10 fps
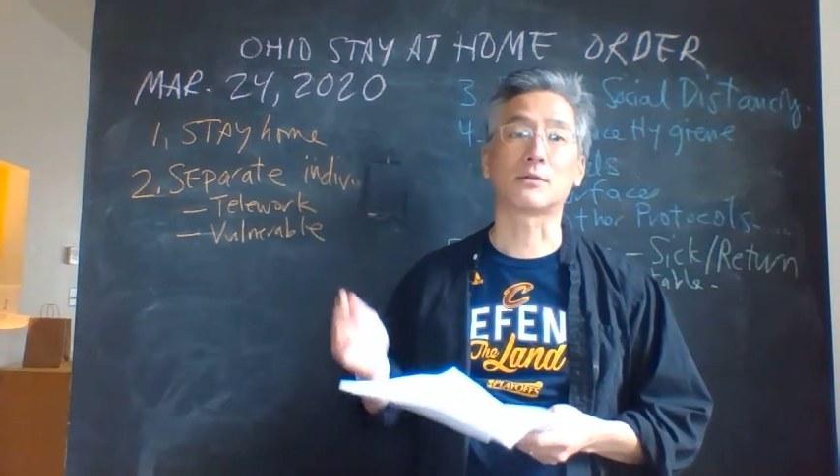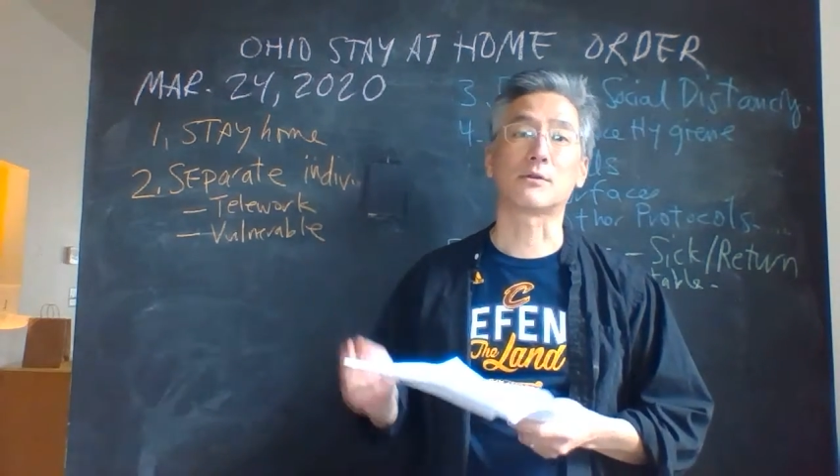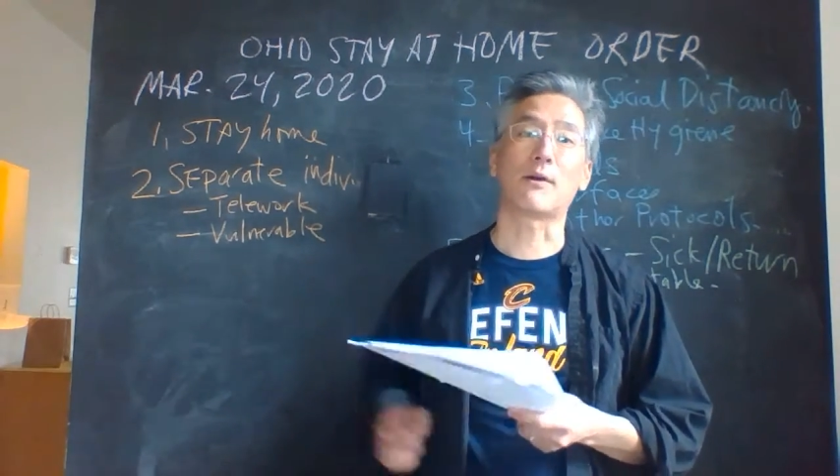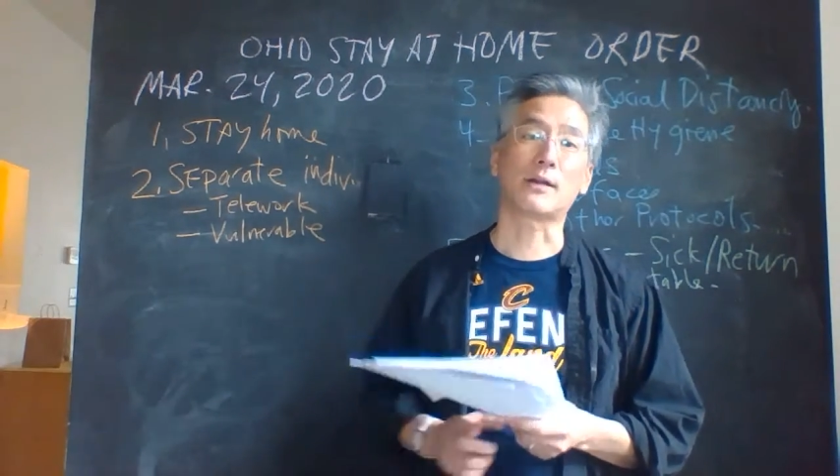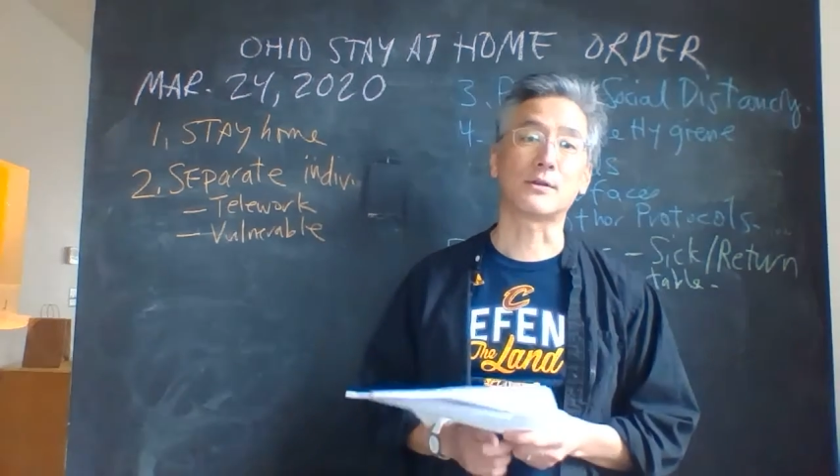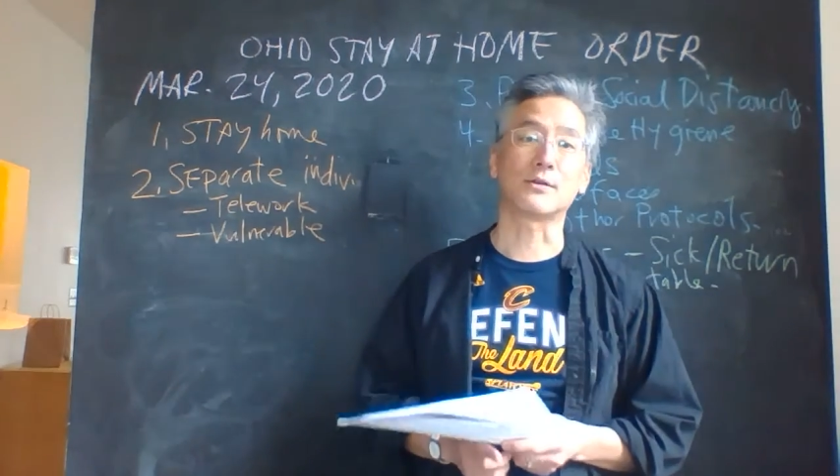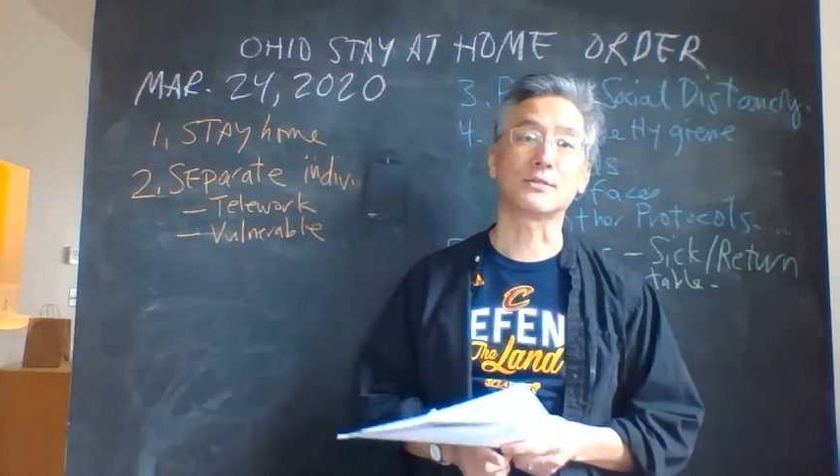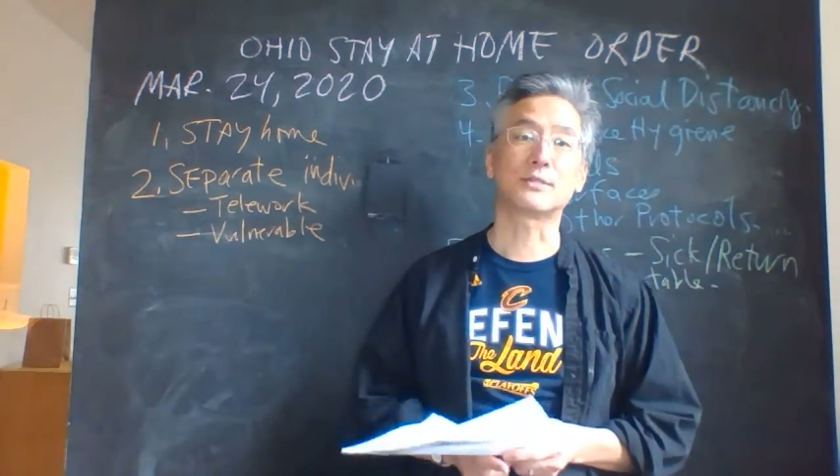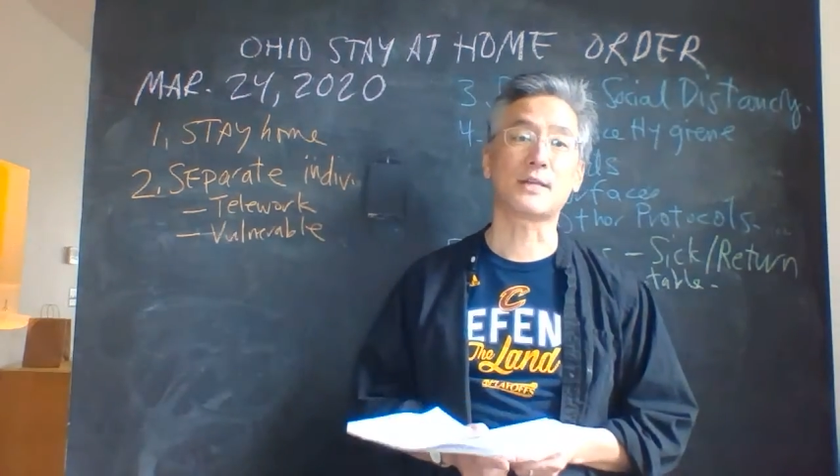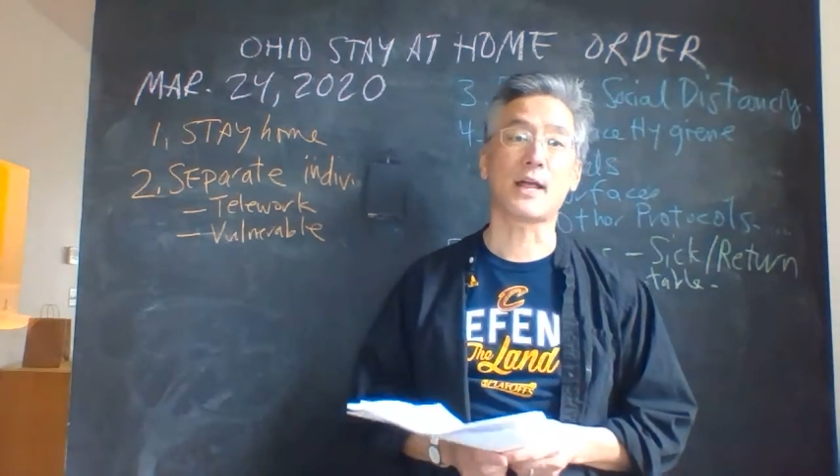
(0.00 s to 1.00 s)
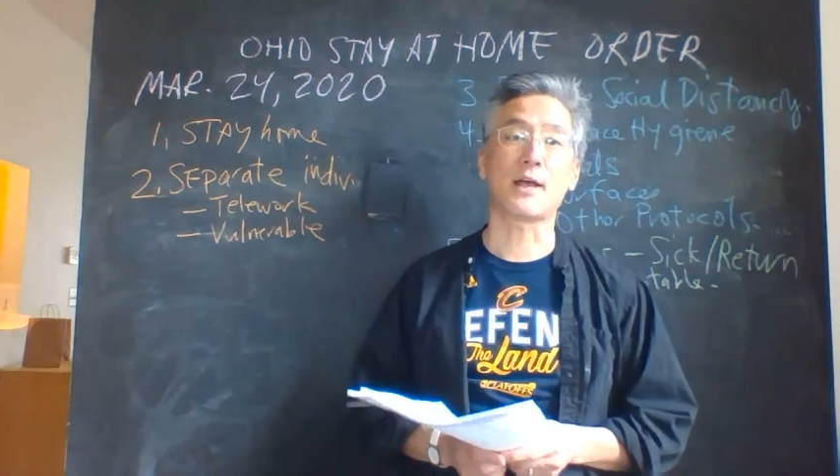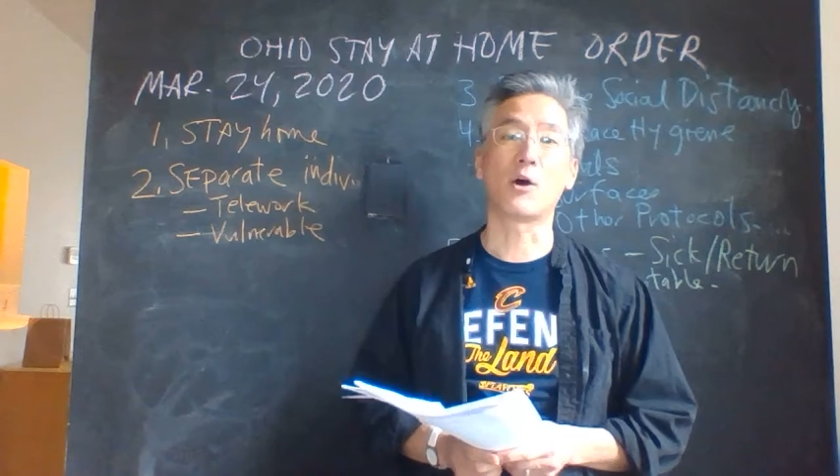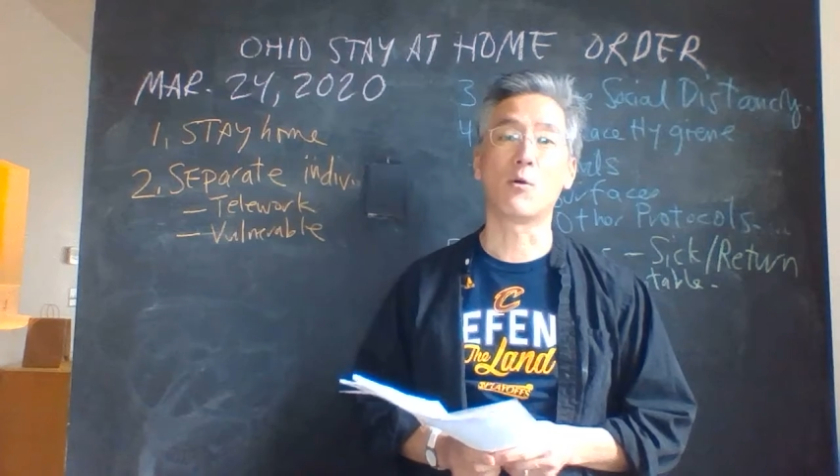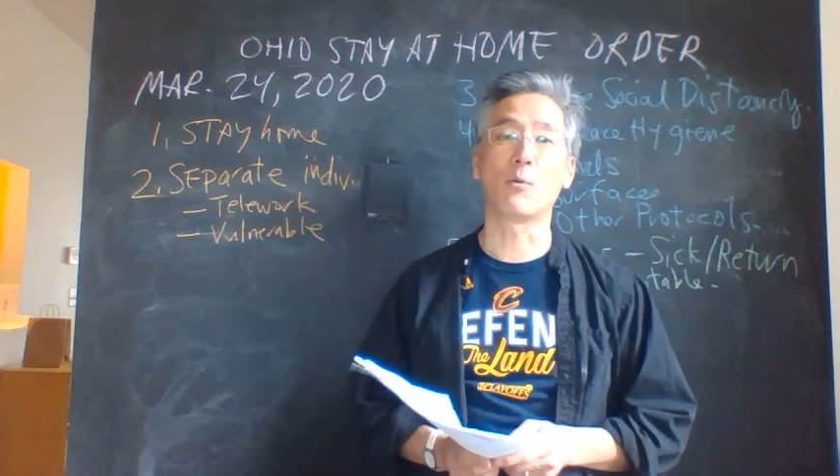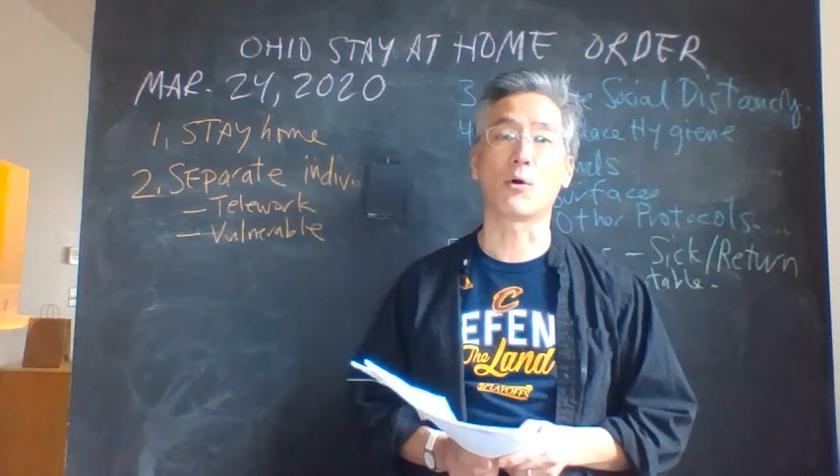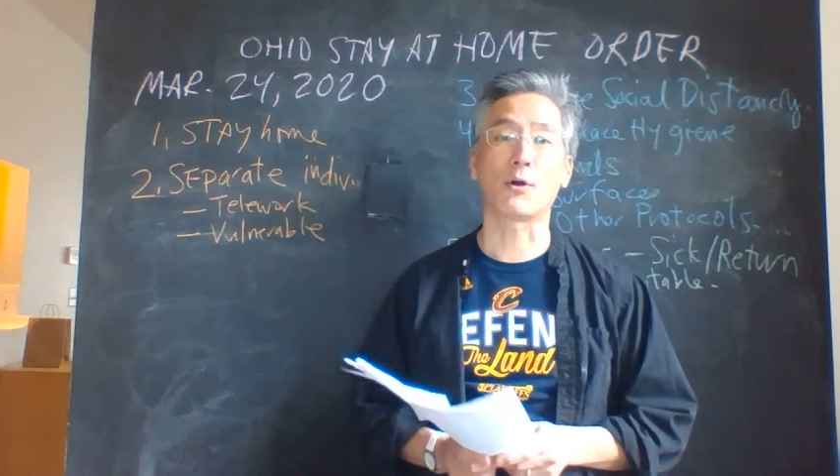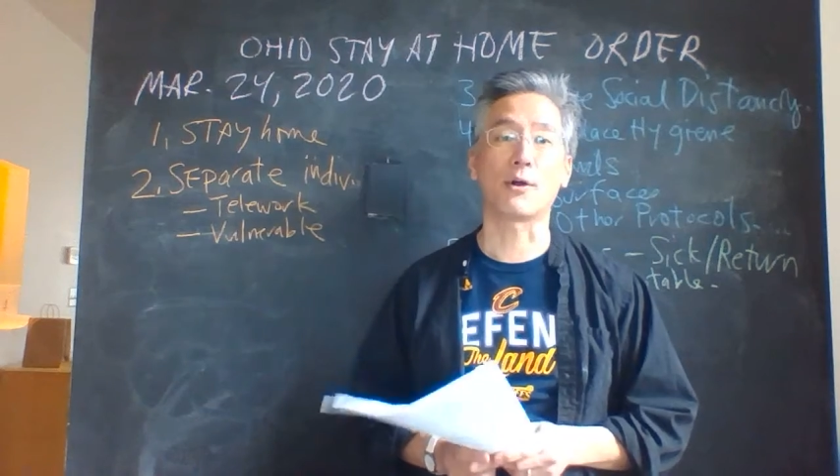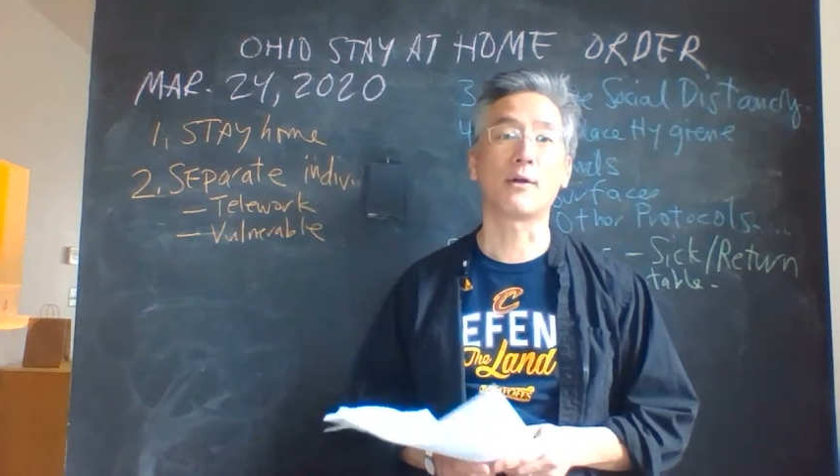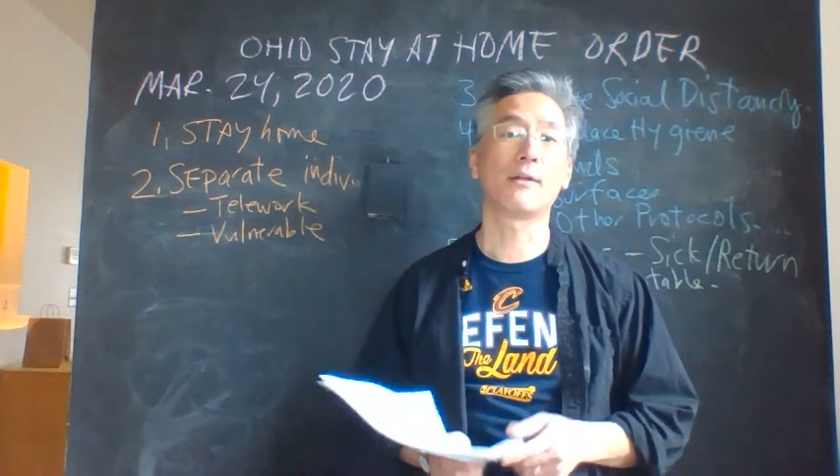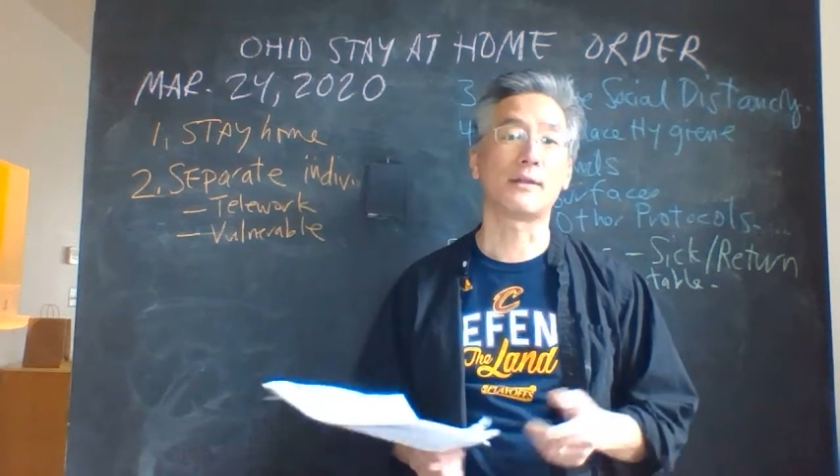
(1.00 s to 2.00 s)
Director's stay-at-home order